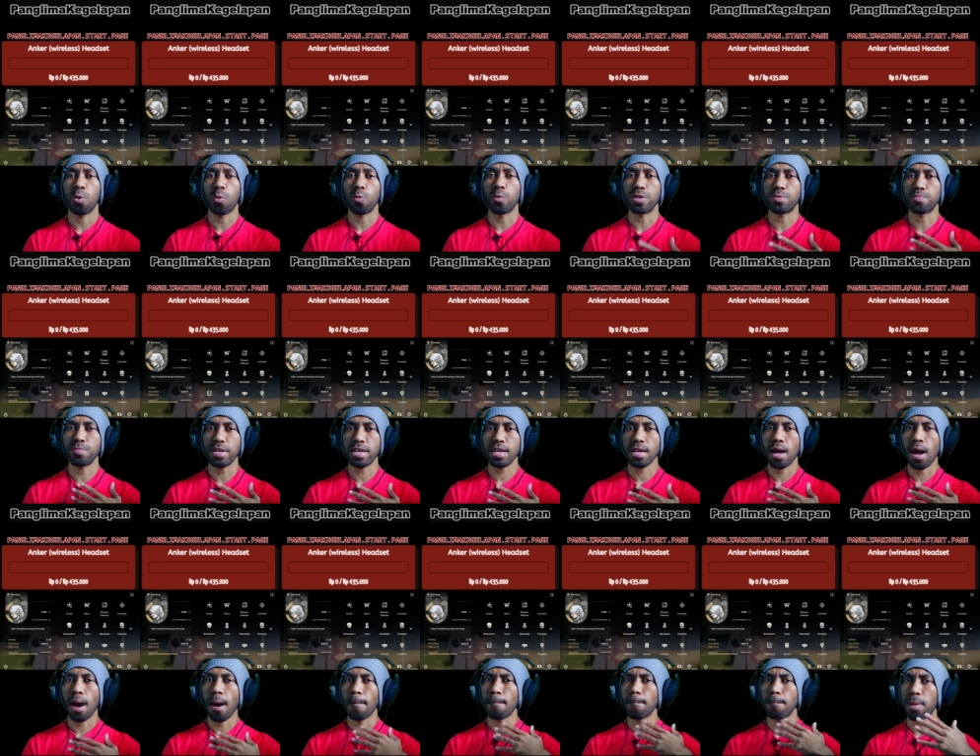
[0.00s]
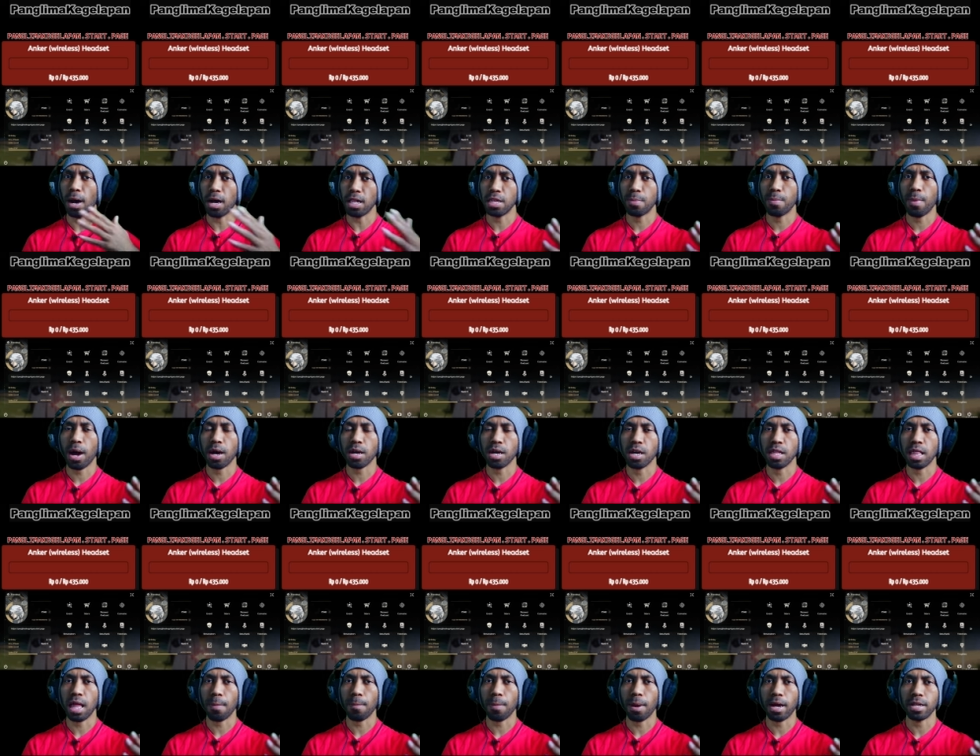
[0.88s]
with me, Panglima
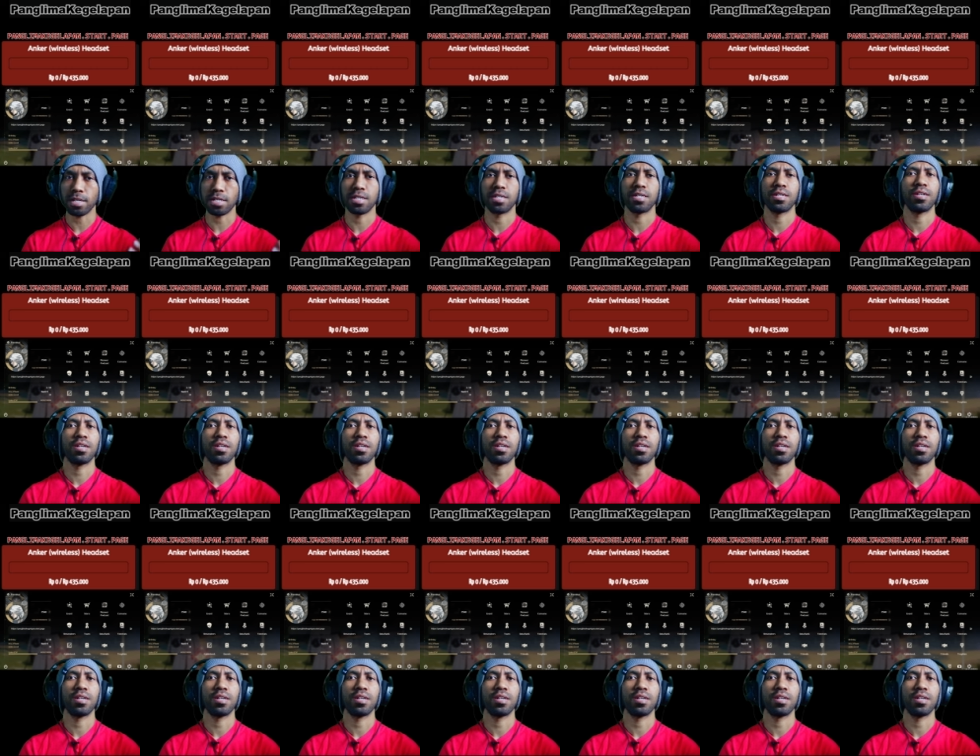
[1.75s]
Kegelapan.